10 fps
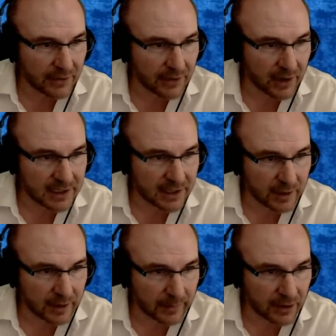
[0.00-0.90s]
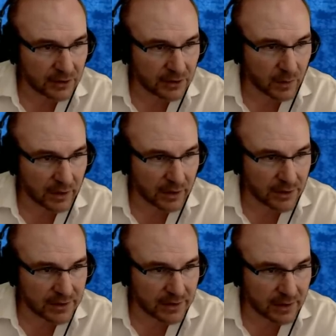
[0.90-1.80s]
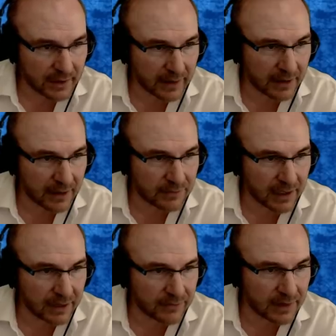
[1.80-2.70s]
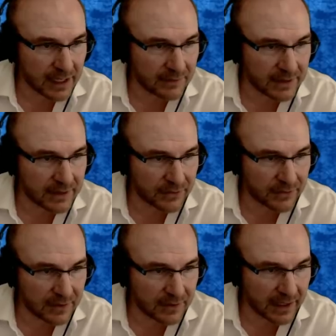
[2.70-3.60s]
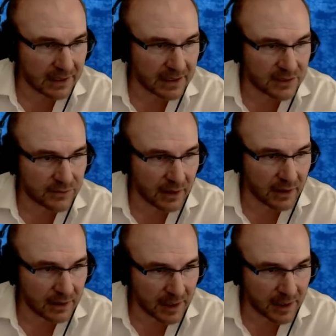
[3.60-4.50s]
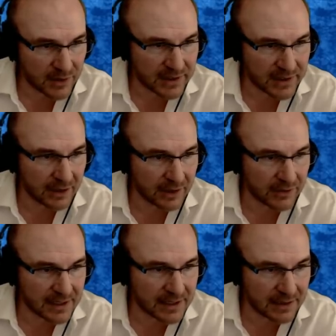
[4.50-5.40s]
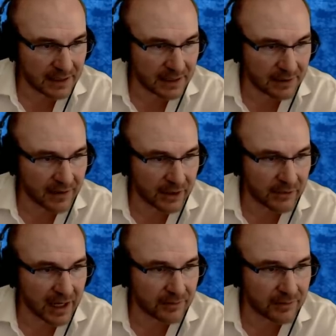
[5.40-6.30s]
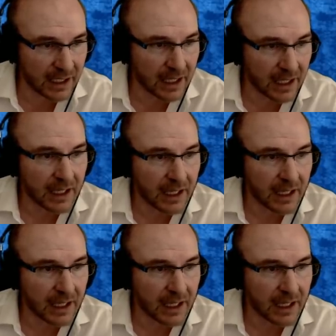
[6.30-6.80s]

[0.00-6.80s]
They're itinerant miracle workers. They give life in the land of death. They cleanse uh, lepers. They heal the sick. They defy gravity,